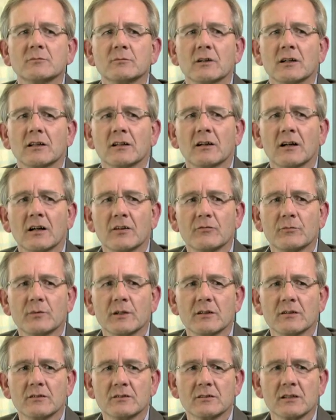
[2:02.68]
in my life,
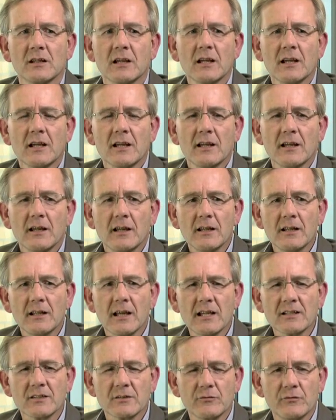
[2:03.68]
because it
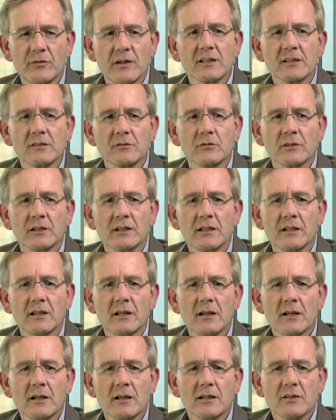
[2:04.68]
has effectively
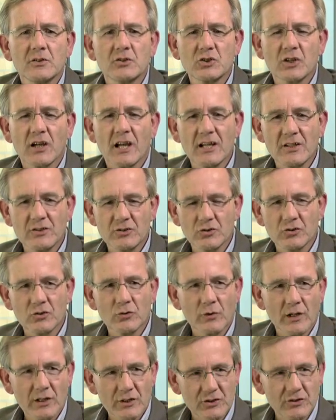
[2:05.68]
changed the
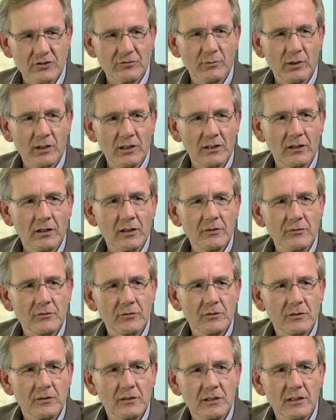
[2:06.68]
direction of my
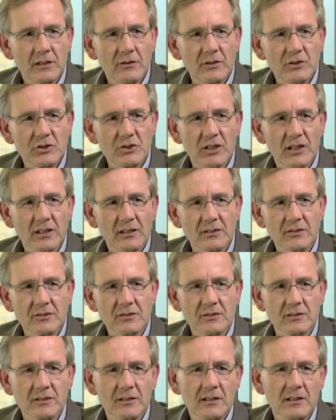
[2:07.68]
life. It
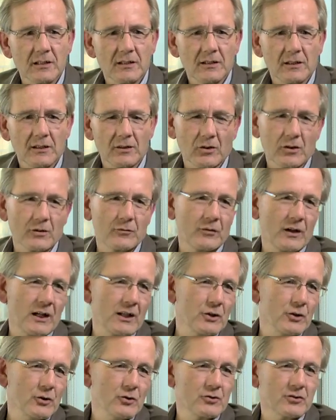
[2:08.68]
challenged a lot of
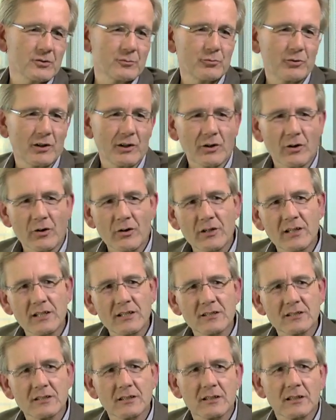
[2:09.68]
values and
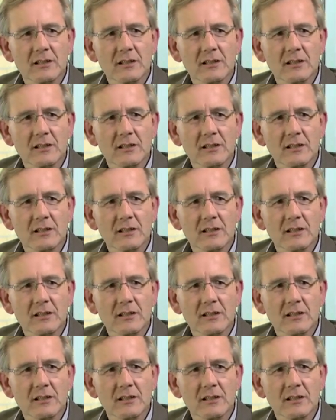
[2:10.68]
priorities.